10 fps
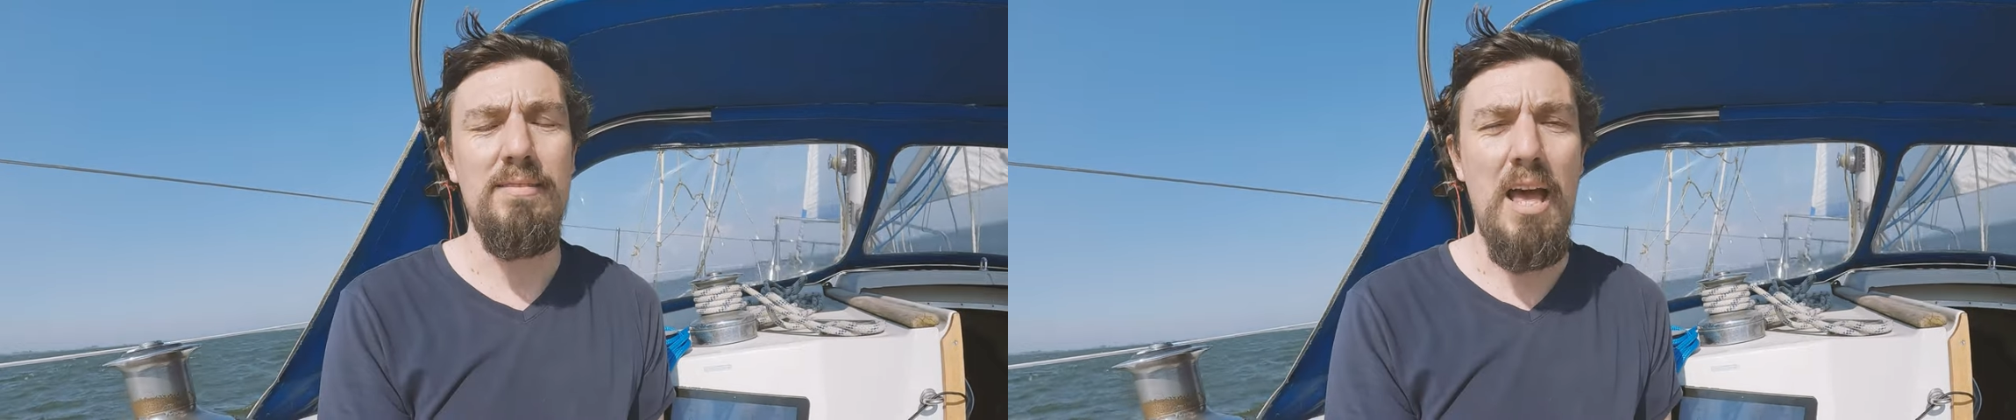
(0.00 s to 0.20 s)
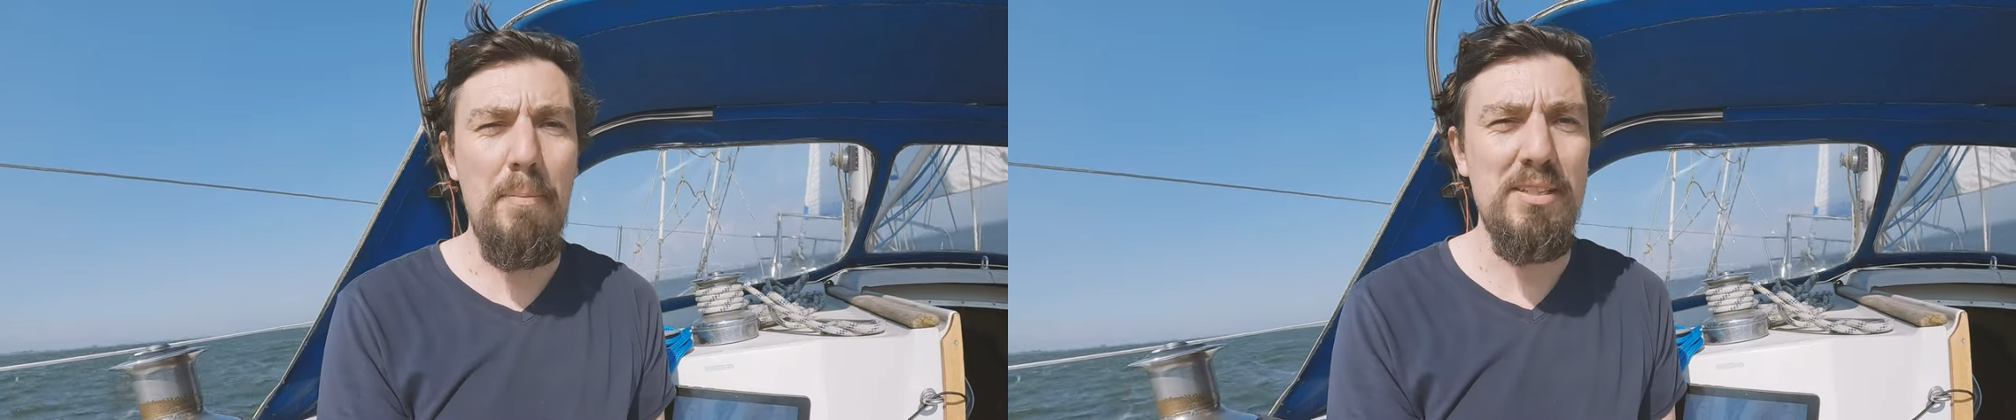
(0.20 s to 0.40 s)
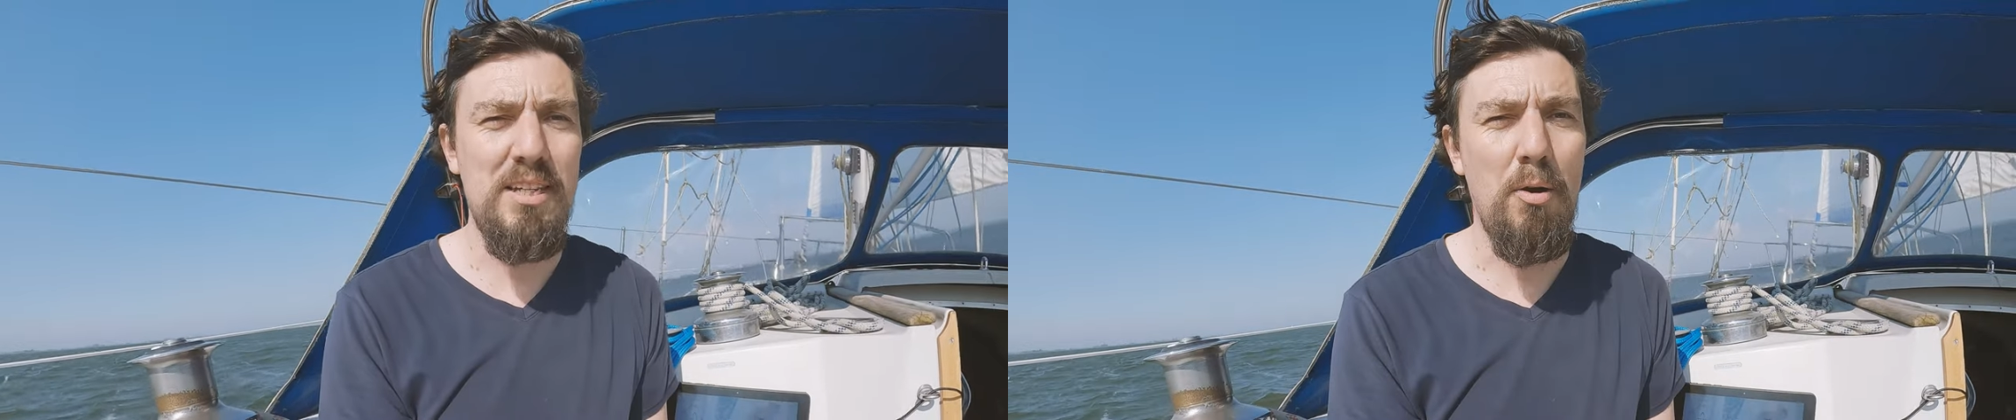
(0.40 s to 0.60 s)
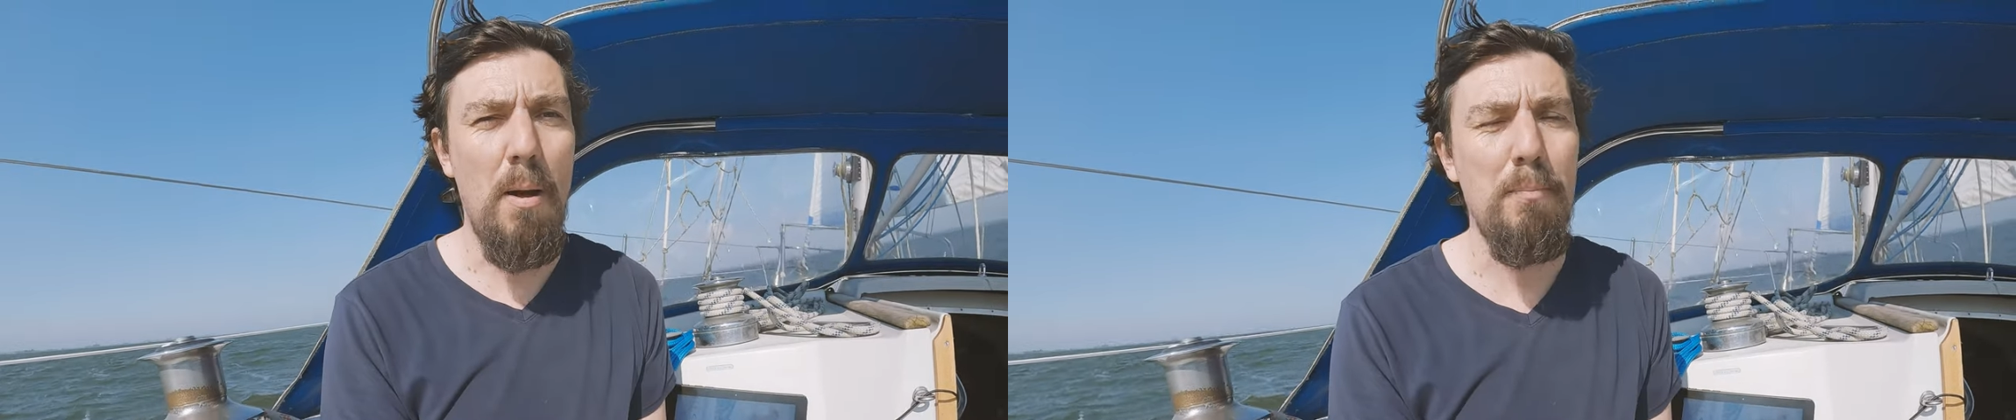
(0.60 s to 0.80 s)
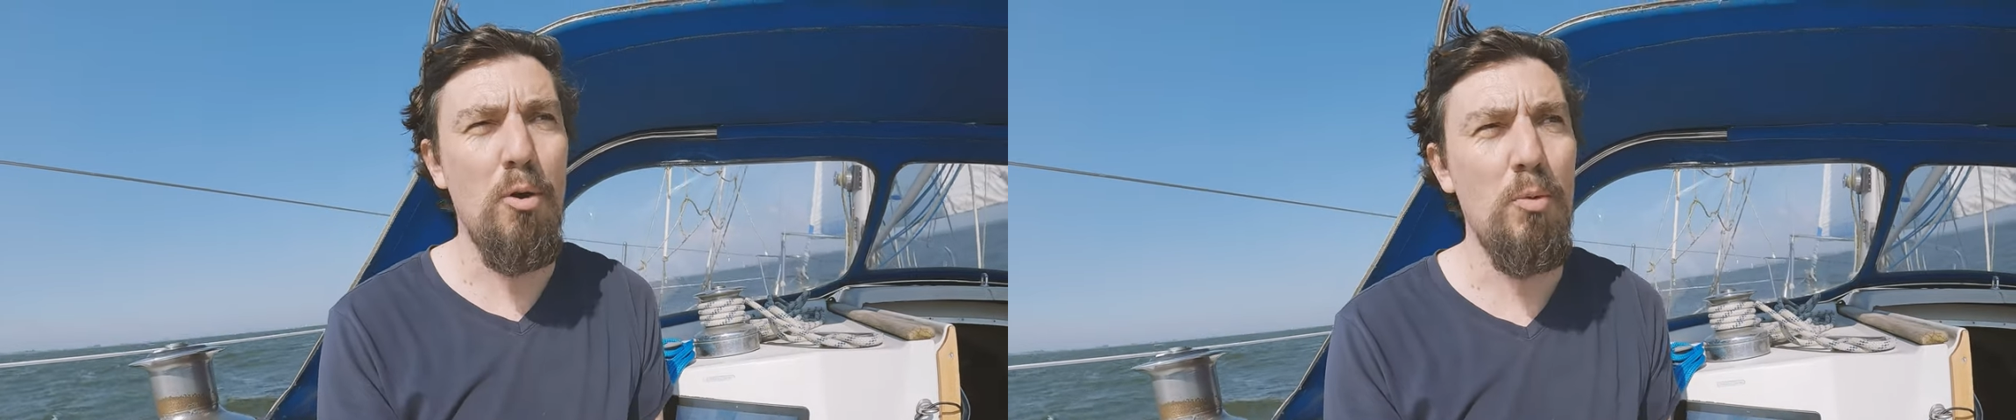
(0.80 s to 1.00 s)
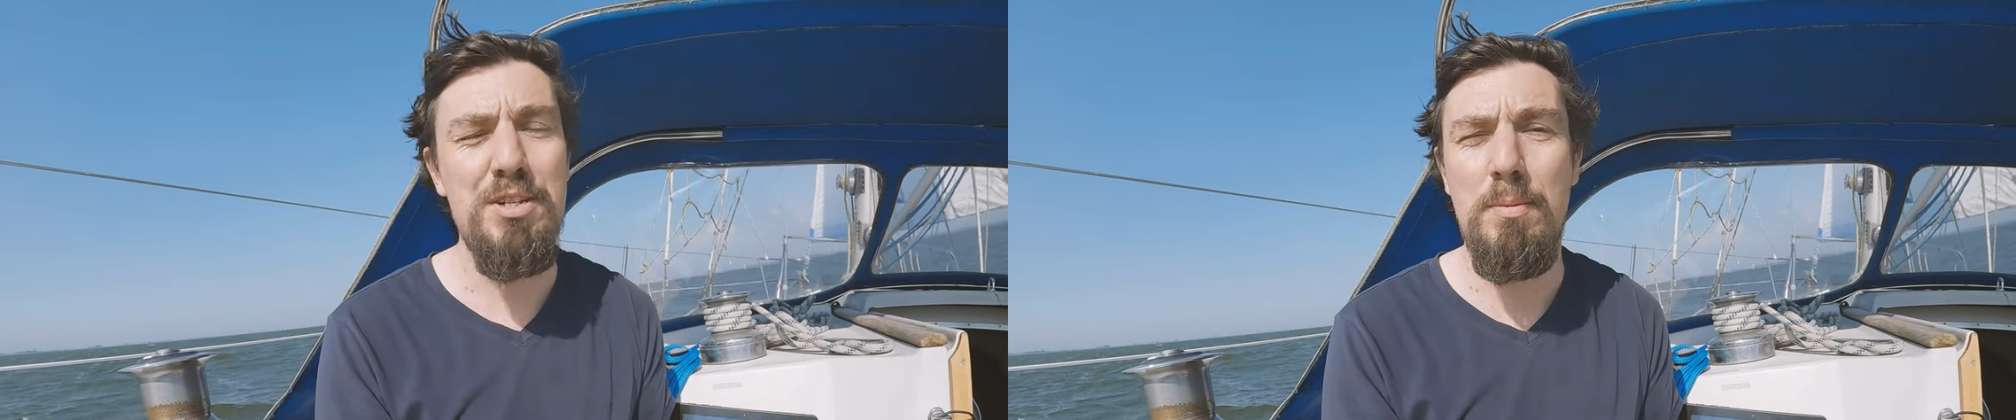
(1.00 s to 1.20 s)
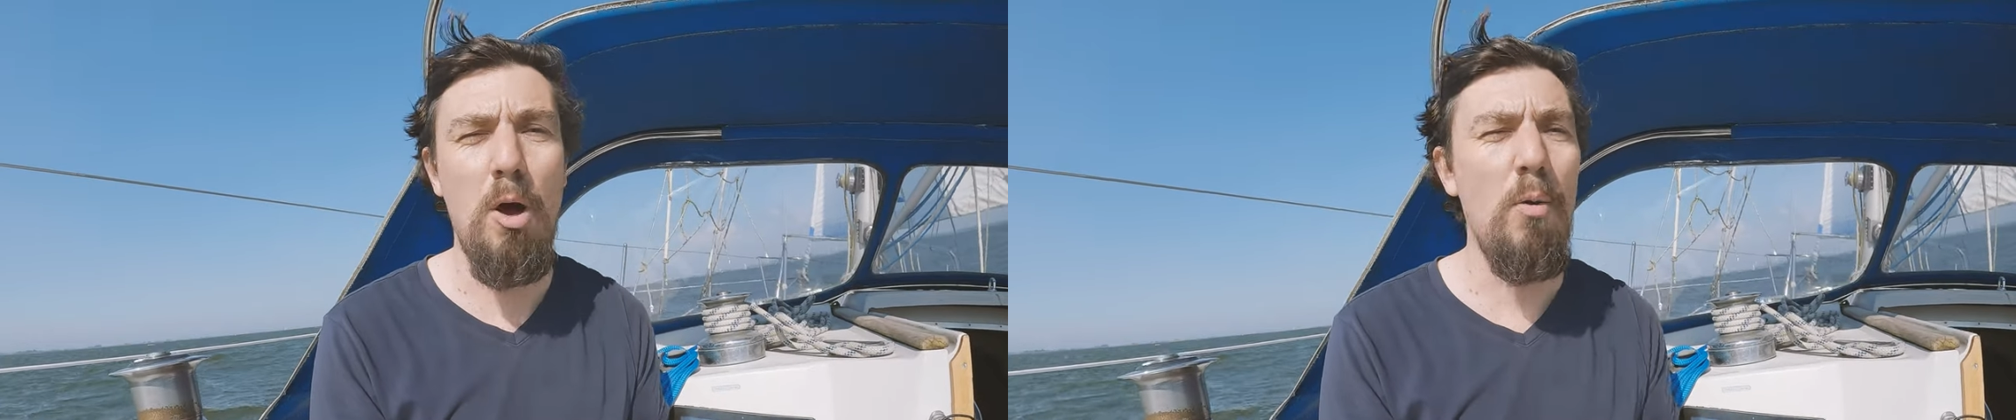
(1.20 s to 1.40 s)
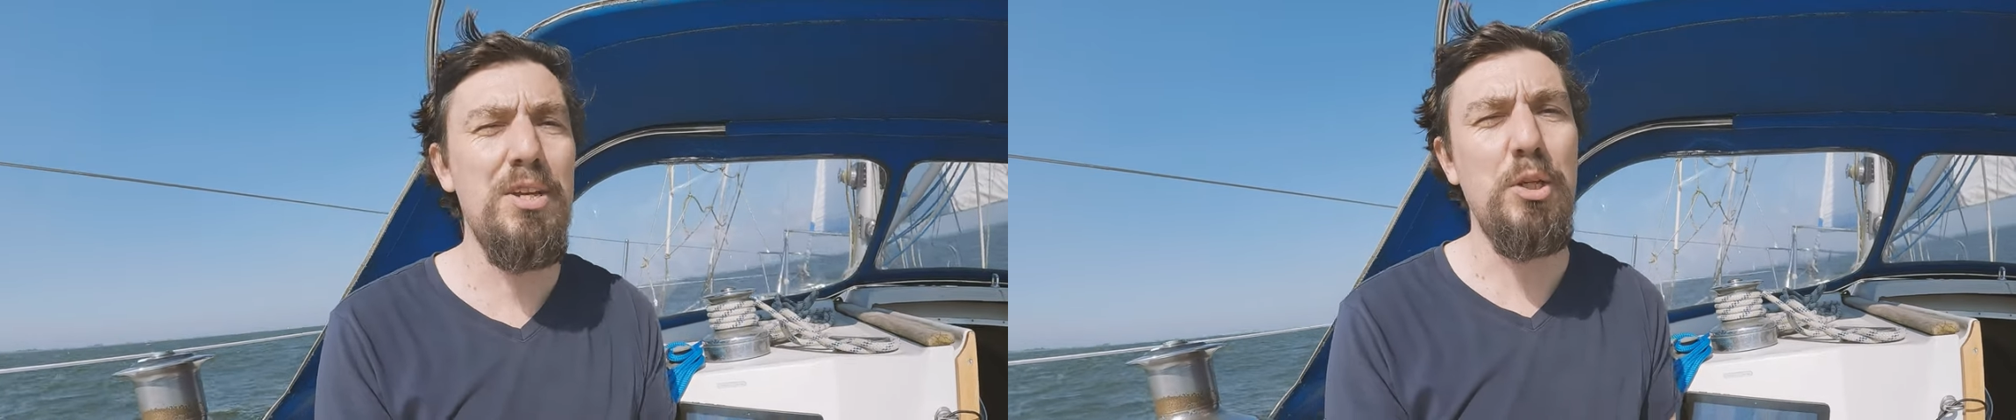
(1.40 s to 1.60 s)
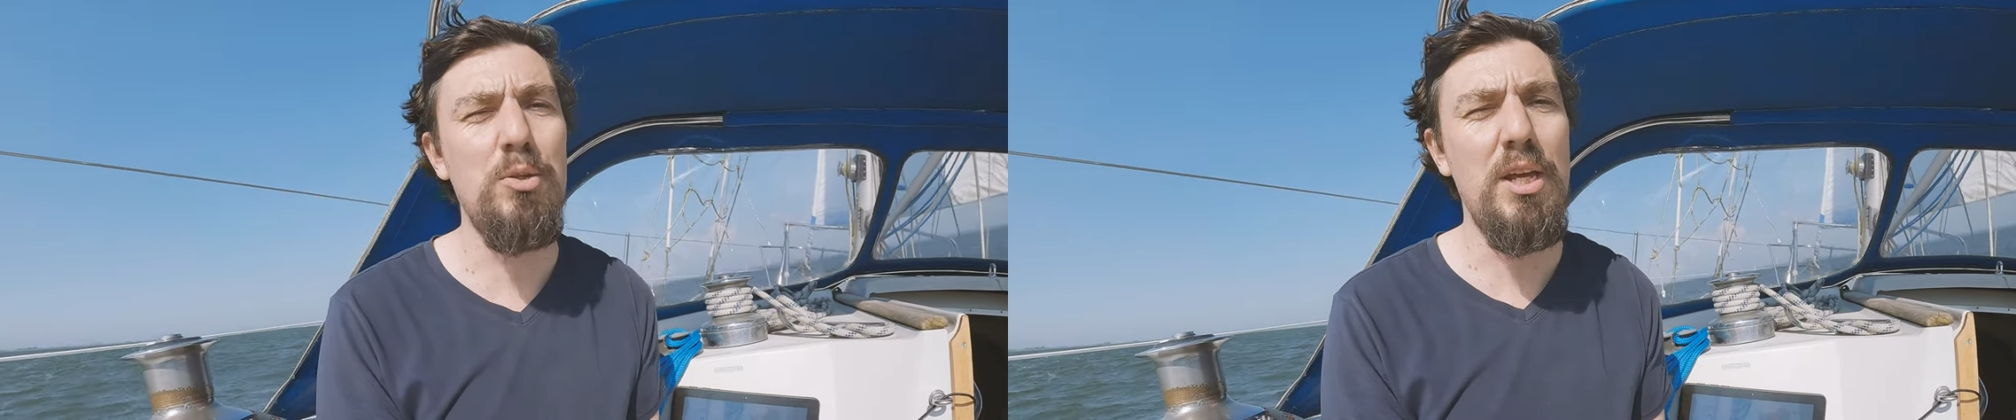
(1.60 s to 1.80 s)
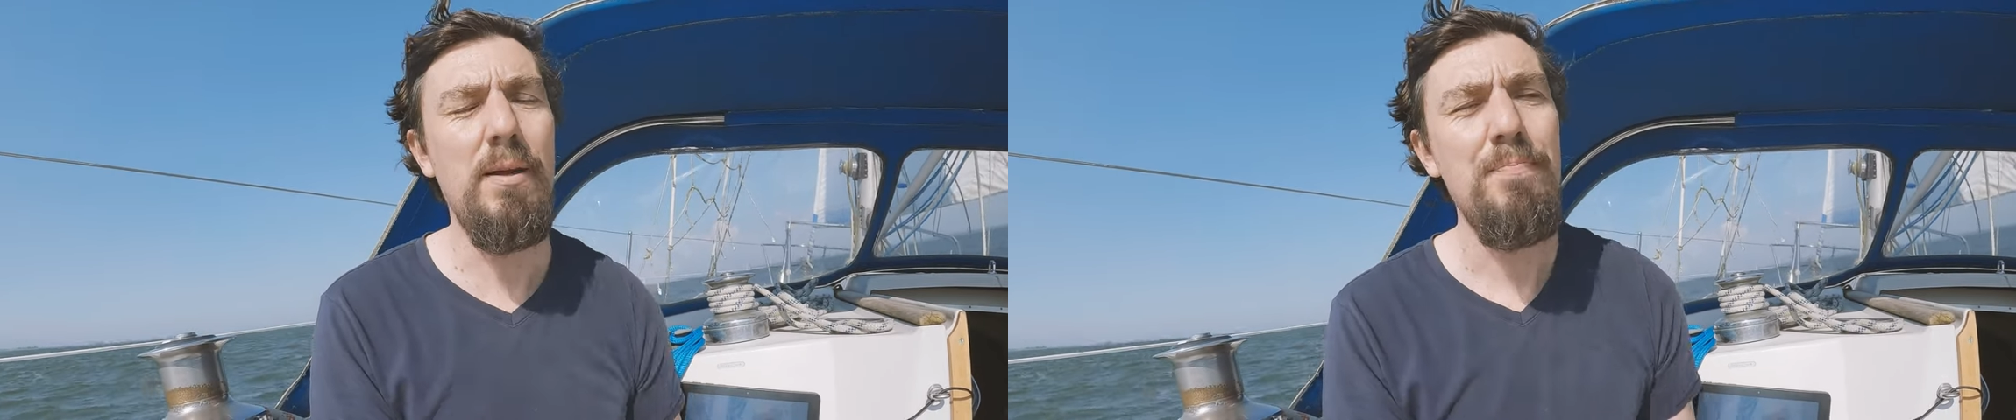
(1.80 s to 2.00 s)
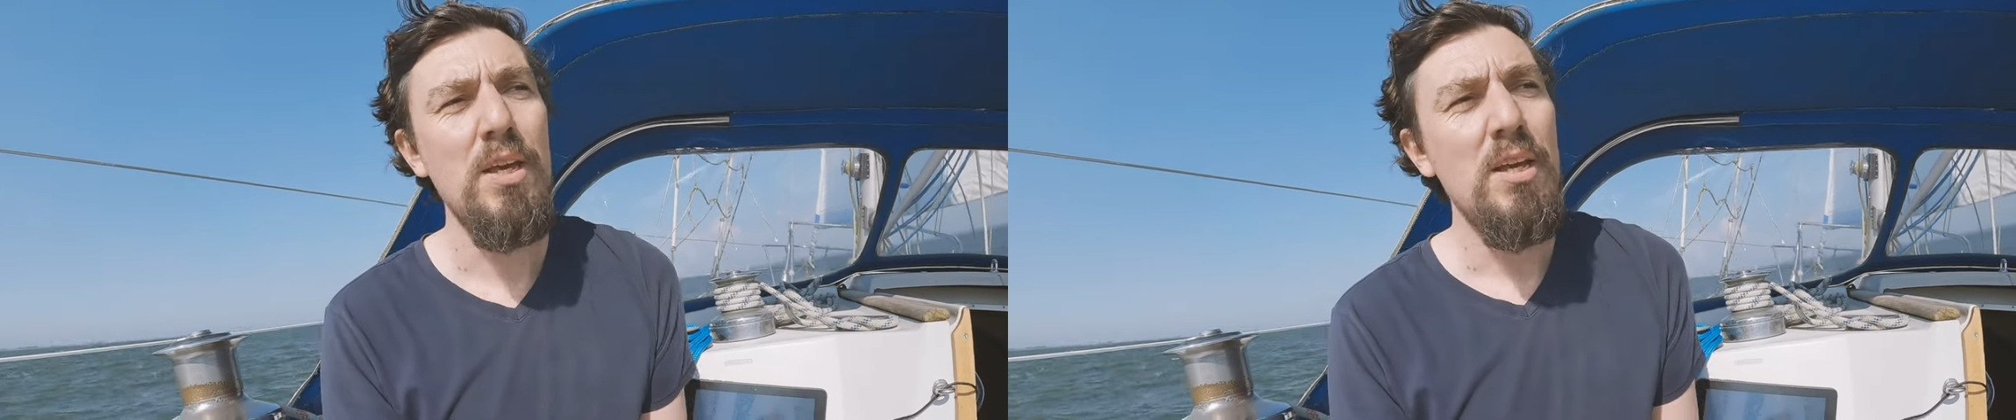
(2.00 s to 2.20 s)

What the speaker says: tablets here on board, which I'm always using.